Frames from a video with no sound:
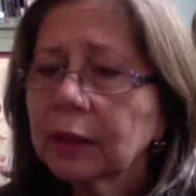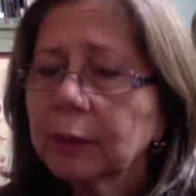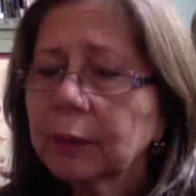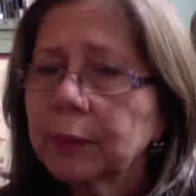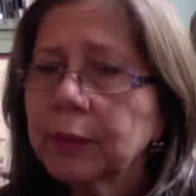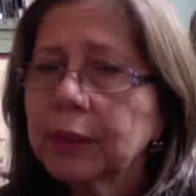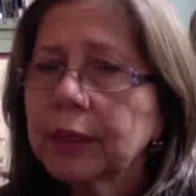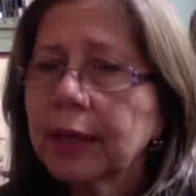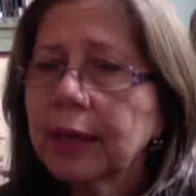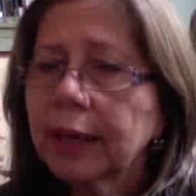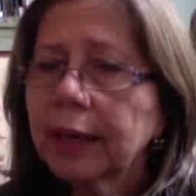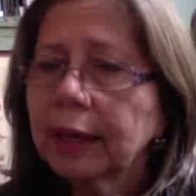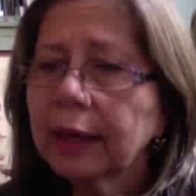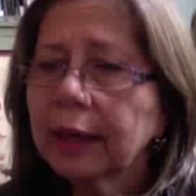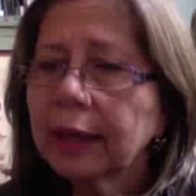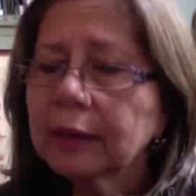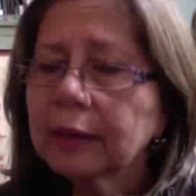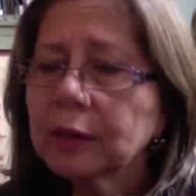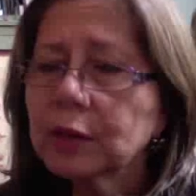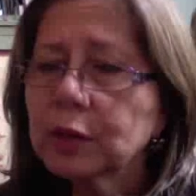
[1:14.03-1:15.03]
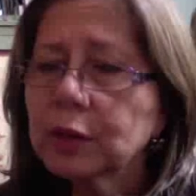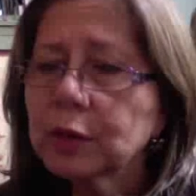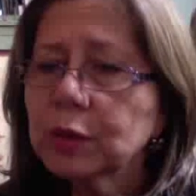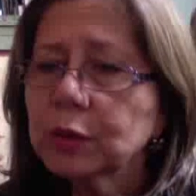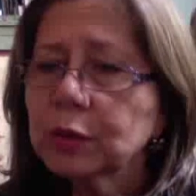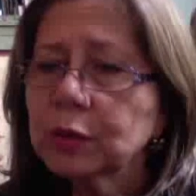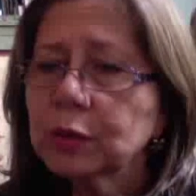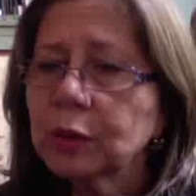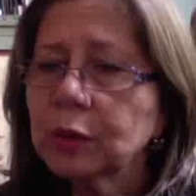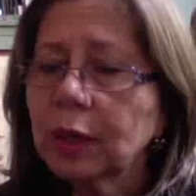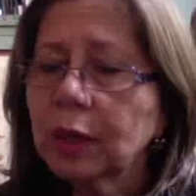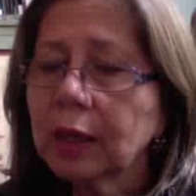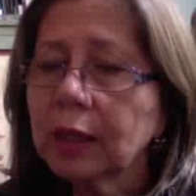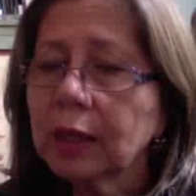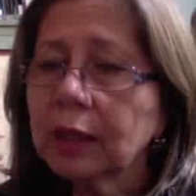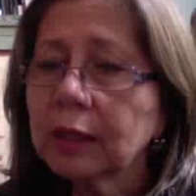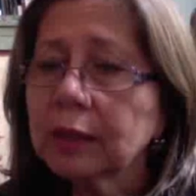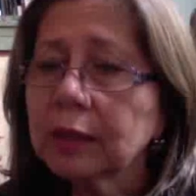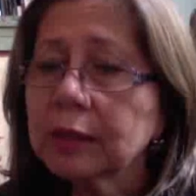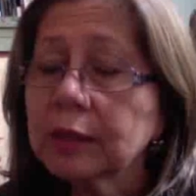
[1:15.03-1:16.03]
began to
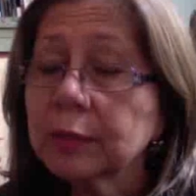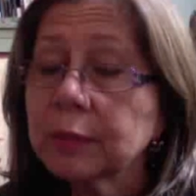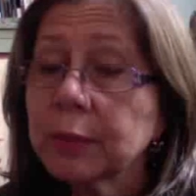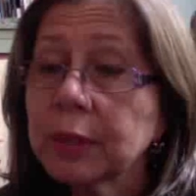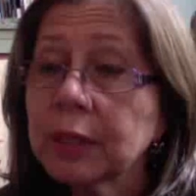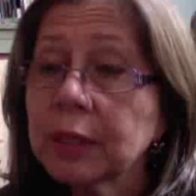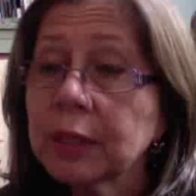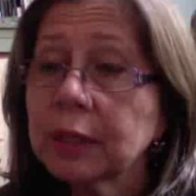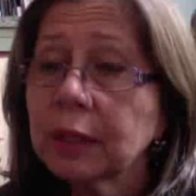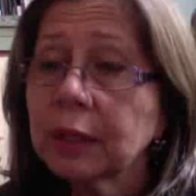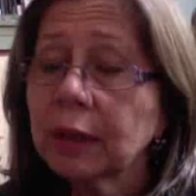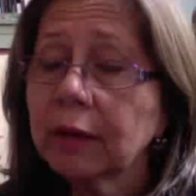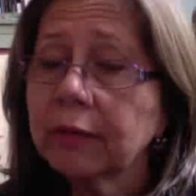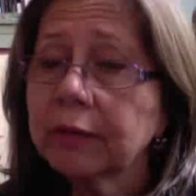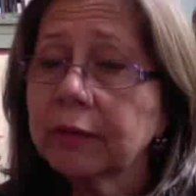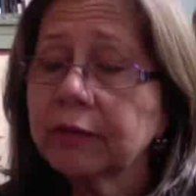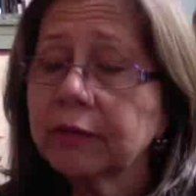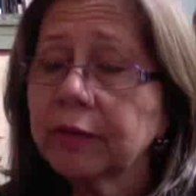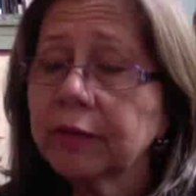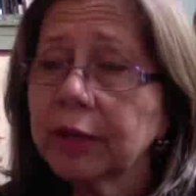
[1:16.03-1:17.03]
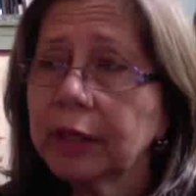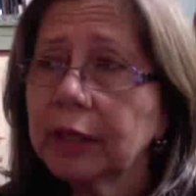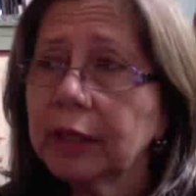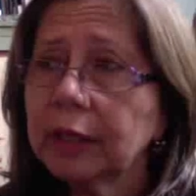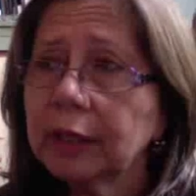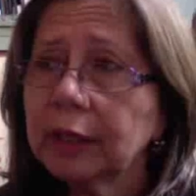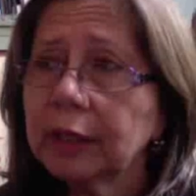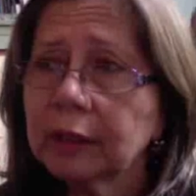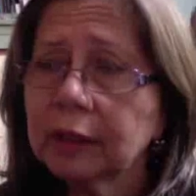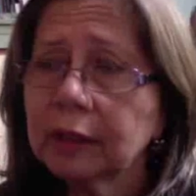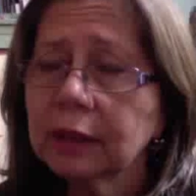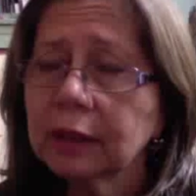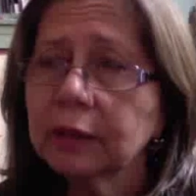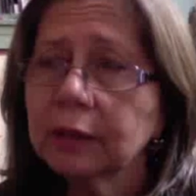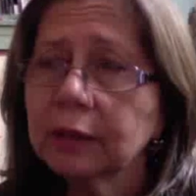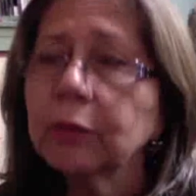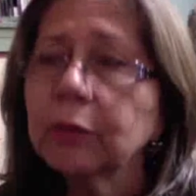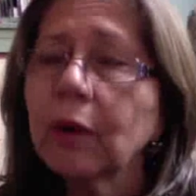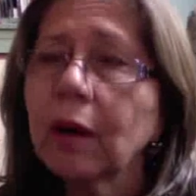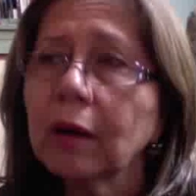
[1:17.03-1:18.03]
uh, speak of invading
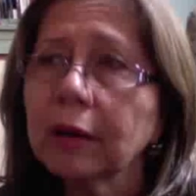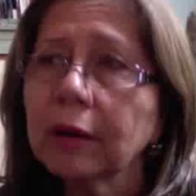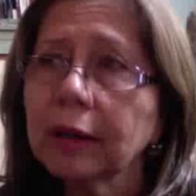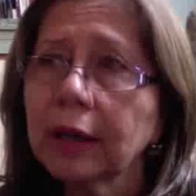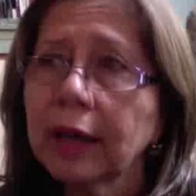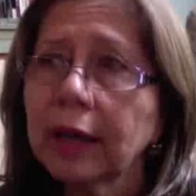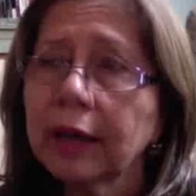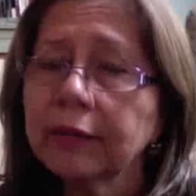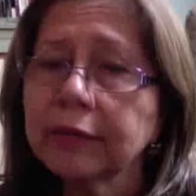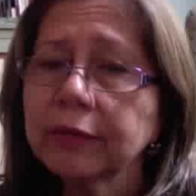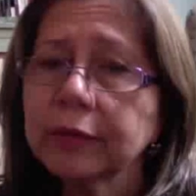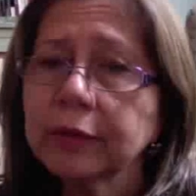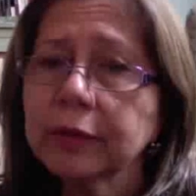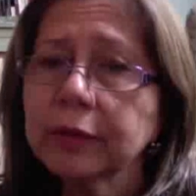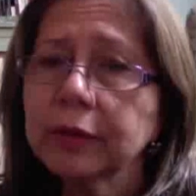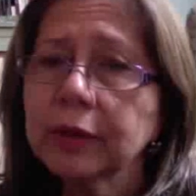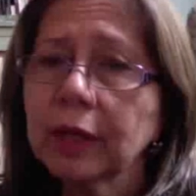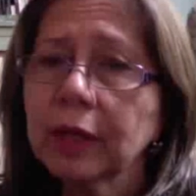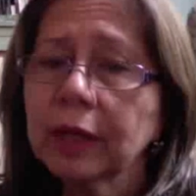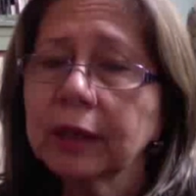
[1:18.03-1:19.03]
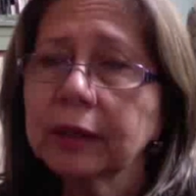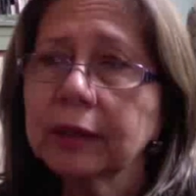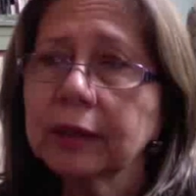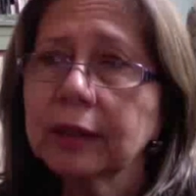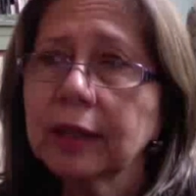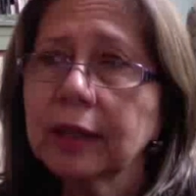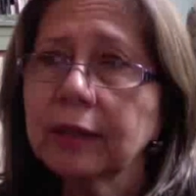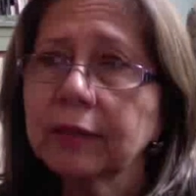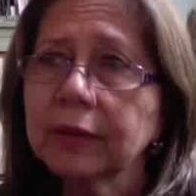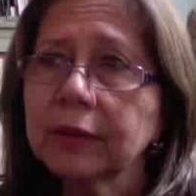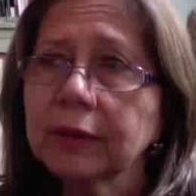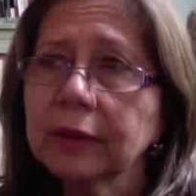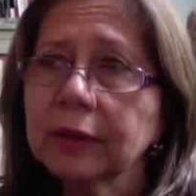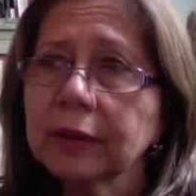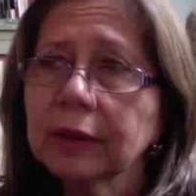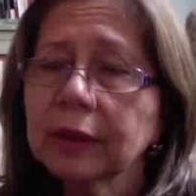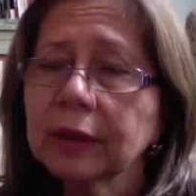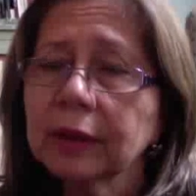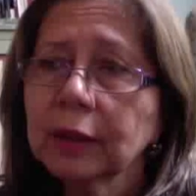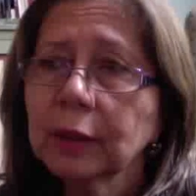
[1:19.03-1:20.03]
Iraq after 9 11,
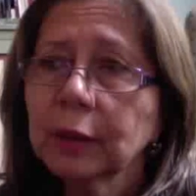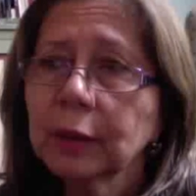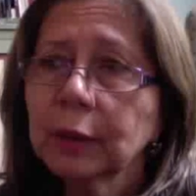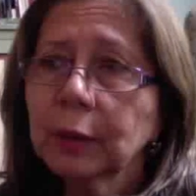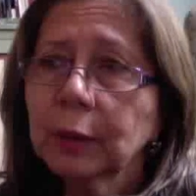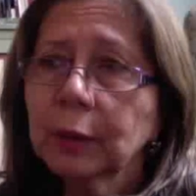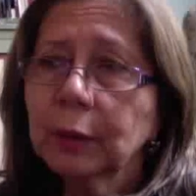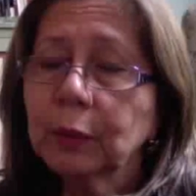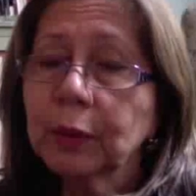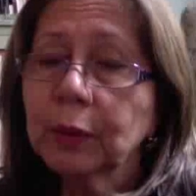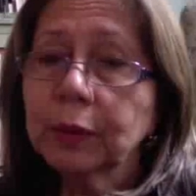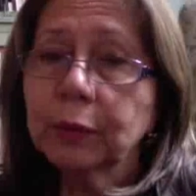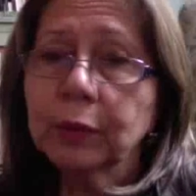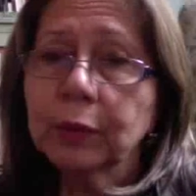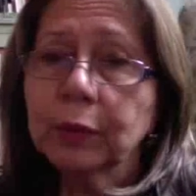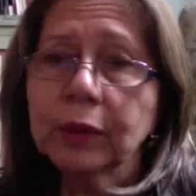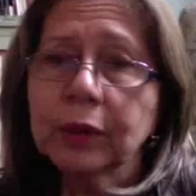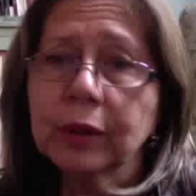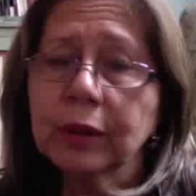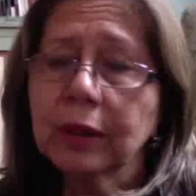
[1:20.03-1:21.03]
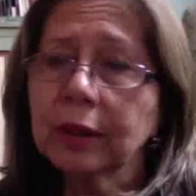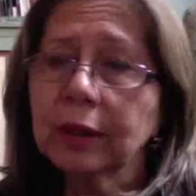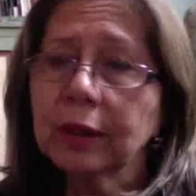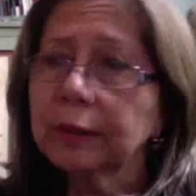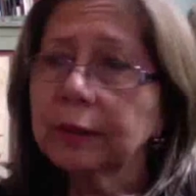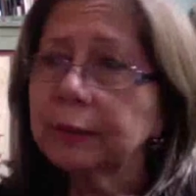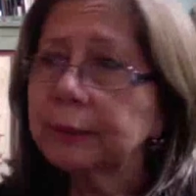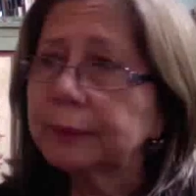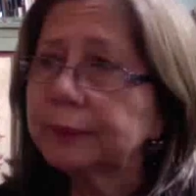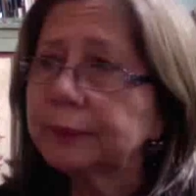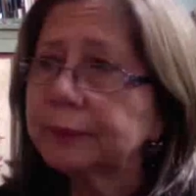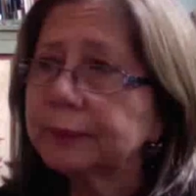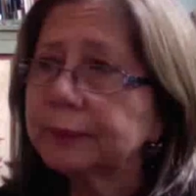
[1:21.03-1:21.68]
we were um,